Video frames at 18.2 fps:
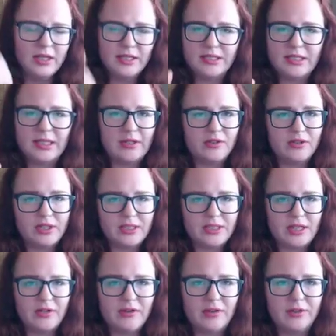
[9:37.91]
Et cetera, et
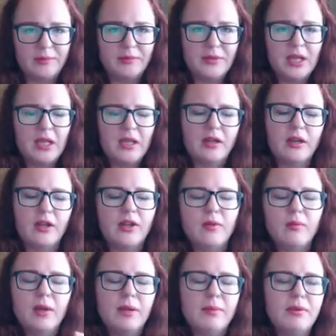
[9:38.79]
cetera. Now
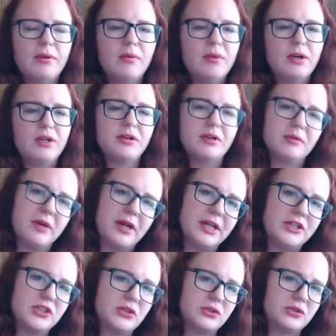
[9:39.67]
you might be wondering why
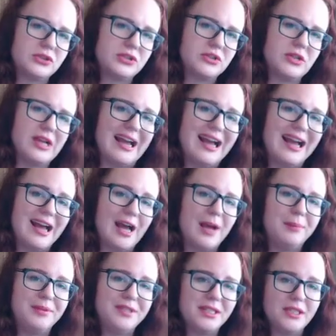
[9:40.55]
I told you to
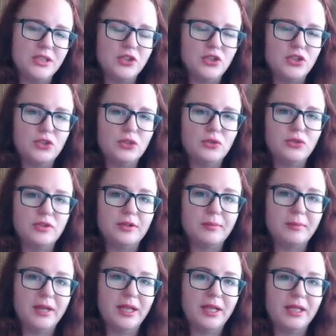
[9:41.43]
opt into your
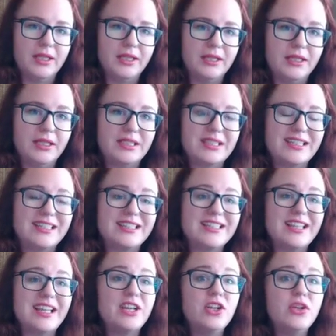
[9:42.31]
mailing list,
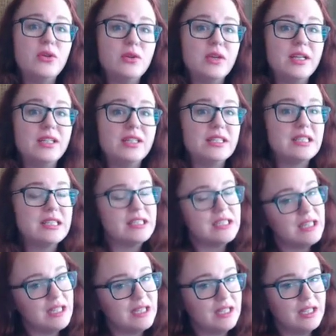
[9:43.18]
because then you can
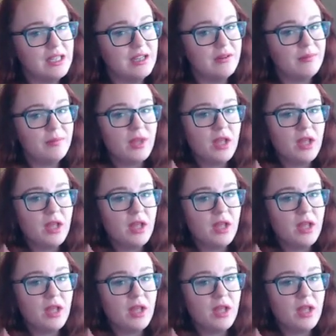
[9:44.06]
see